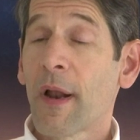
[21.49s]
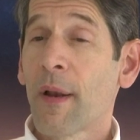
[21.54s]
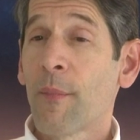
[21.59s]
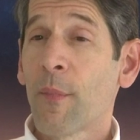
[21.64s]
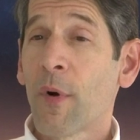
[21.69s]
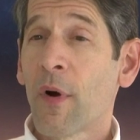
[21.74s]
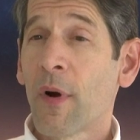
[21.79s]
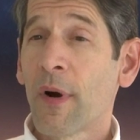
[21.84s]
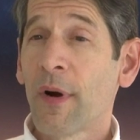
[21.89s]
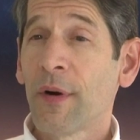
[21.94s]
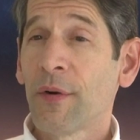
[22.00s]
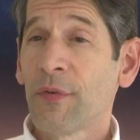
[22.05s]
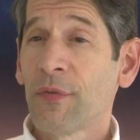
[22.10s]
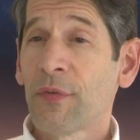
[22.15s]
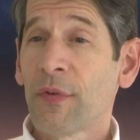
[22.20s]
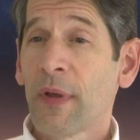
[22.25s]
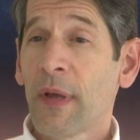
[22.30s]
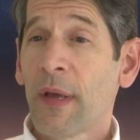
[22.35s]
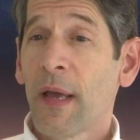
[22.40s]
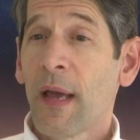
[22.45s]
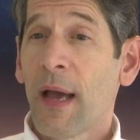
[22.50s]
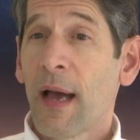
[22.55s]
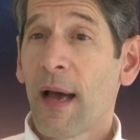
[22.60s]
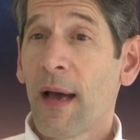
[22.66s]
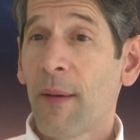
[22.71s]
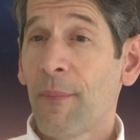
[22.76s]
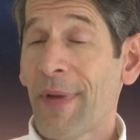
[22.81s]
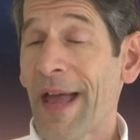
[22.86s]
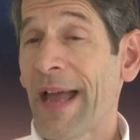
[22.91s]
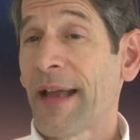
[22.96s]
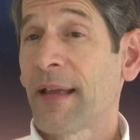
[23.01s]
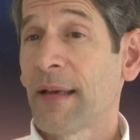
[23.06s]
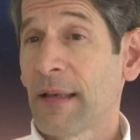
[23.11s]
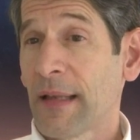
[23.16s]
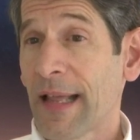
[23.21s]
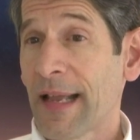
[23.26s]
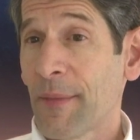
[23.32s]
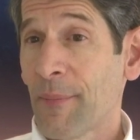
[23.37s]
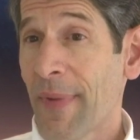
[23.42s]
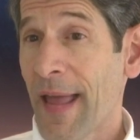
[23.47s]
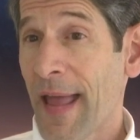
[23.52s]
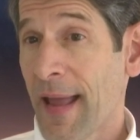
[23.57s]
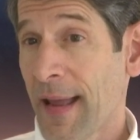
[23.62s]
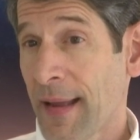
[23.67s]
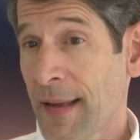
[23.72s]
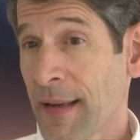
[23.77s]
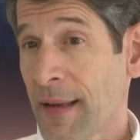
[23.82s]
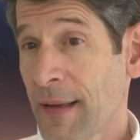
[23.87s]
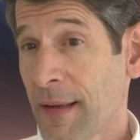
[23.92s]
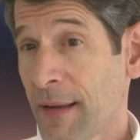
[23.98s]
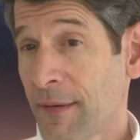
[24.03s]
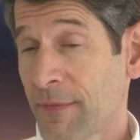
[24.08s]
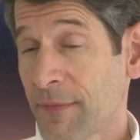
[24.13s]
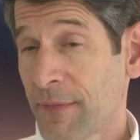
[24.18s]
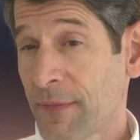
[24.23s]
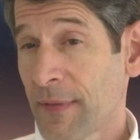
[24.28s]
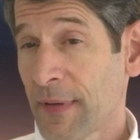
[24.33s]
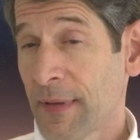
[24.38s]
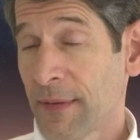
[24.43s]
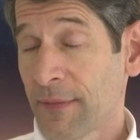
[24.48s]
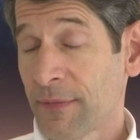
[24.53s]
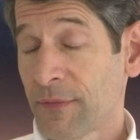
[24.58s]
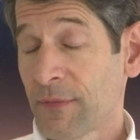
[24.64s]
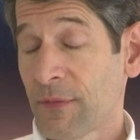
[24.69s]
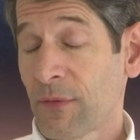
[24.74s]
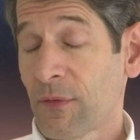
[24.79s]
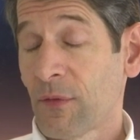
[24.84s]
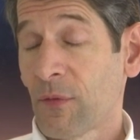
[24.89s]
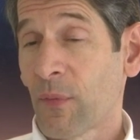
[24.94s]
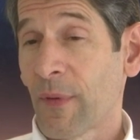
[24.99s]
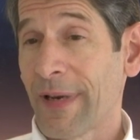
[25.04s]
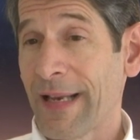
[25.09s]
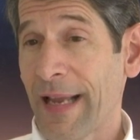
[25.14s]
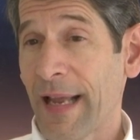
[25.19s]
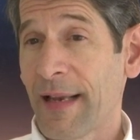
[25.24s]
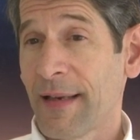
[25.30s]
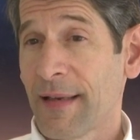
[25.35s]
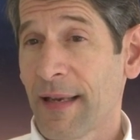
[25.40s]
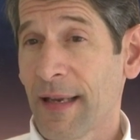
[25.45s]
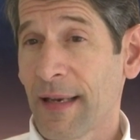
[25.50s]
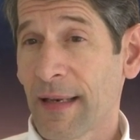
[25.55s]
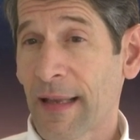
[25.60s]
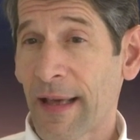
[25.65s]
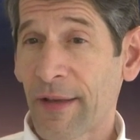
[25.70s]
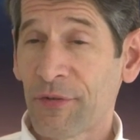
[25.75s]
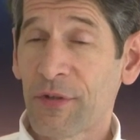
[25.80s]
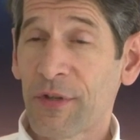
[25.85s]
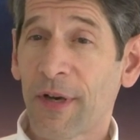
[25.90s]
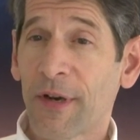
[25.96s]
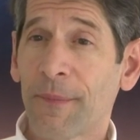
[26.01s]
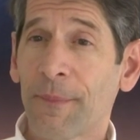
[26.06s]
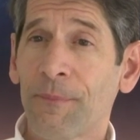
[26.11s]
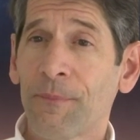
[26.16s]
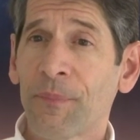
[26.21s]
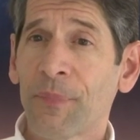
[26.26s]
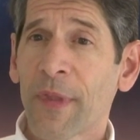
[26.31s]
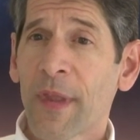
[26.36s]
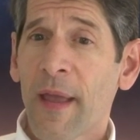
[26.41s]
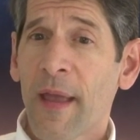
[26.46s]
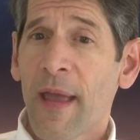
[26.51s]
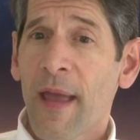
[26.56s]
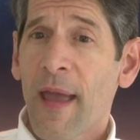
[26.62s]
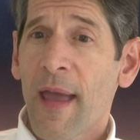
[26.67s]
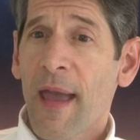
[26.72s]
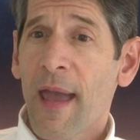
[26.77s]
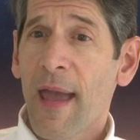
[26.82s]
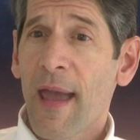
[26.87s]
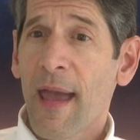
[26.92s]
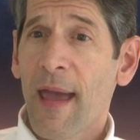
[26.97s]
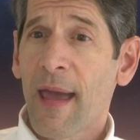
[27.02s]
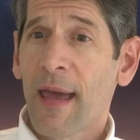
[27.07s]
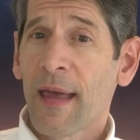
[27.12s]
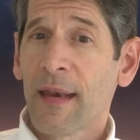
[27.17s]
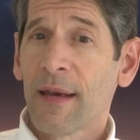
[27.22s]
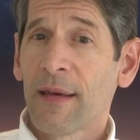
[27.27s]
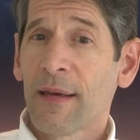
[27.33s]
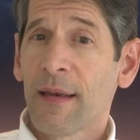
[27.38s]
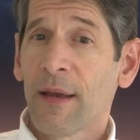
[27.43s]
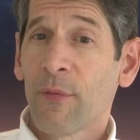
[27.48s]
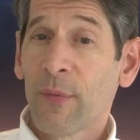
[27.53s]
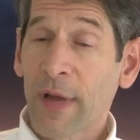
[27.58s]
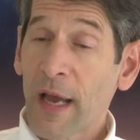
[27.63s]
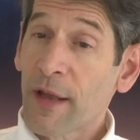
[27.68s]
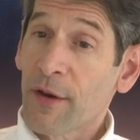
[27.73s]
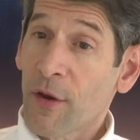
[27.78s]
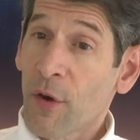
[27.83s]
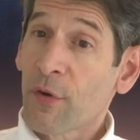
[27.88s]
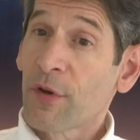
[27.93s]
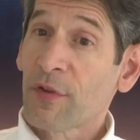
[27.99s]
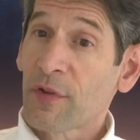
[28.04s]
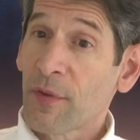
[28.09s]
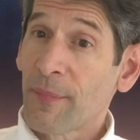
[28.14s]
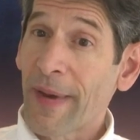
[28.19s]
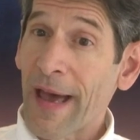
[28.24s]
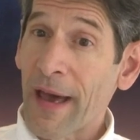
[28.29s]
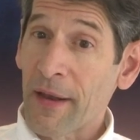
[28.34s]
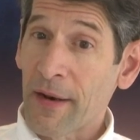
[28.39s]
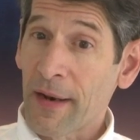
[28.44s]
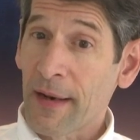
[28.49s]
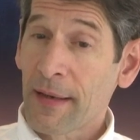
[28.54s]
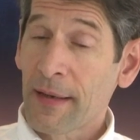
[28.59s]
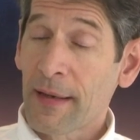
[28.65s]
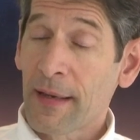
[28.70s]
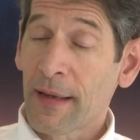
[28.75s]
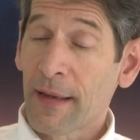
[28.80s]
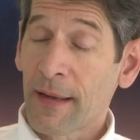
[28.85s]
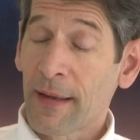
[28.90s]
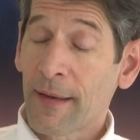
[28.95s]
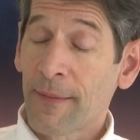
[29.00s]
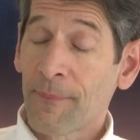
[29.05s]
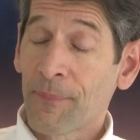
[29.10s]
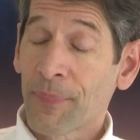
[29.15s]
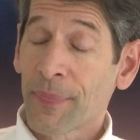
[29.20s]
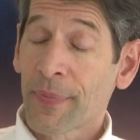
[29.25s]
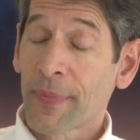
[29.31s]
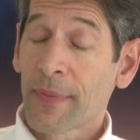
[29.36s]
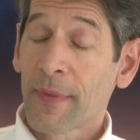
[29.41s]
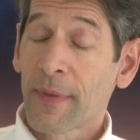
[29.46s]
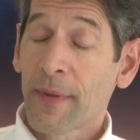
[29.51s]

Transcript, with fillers: on Mars um, back in late May of, of twenty eighteen, last year. And uh, we got notice about it um,